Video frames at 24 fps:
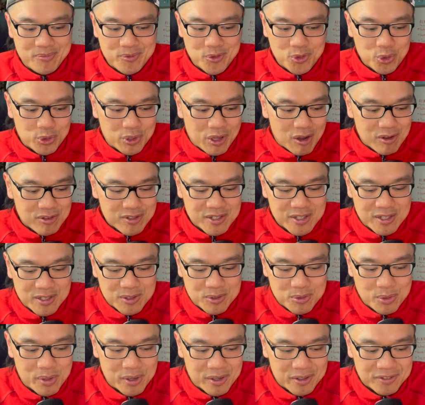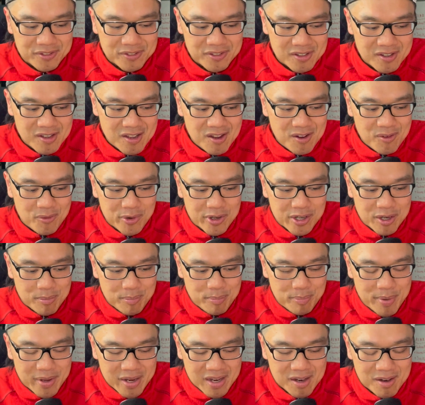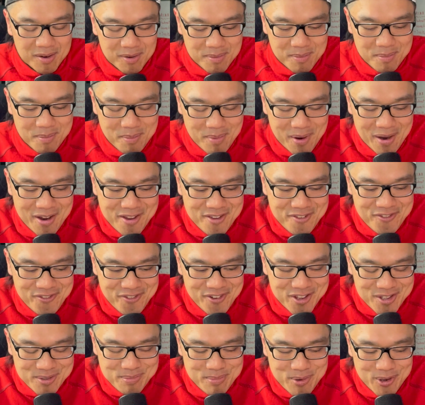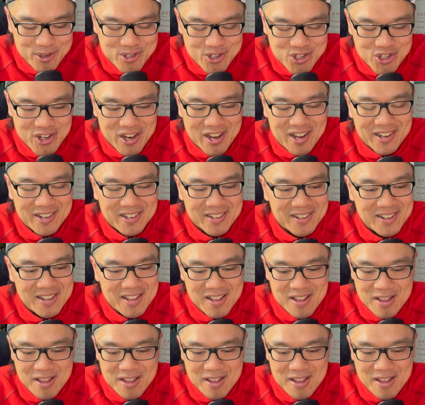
2012, when I picked up my firstborn child,